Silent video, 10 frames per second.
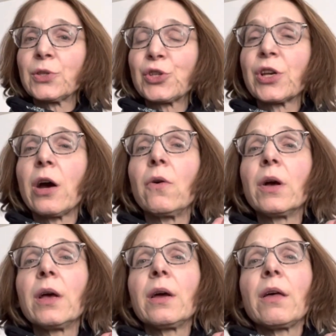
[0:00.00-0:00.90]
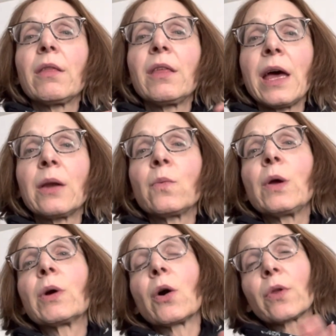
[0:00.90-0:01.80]
So then we
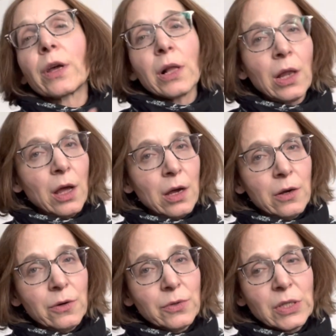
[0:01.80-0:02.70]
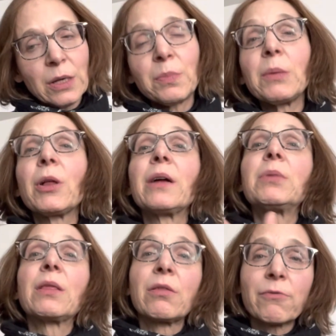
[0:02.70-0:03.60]
would go to the clothes and people had
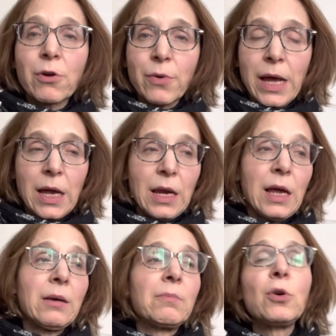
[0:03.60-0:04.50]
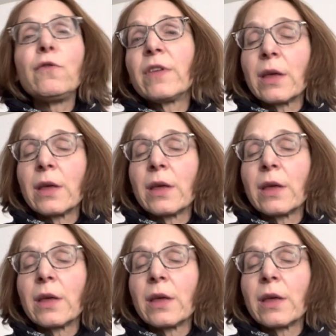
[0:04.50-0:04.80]
been through it and moved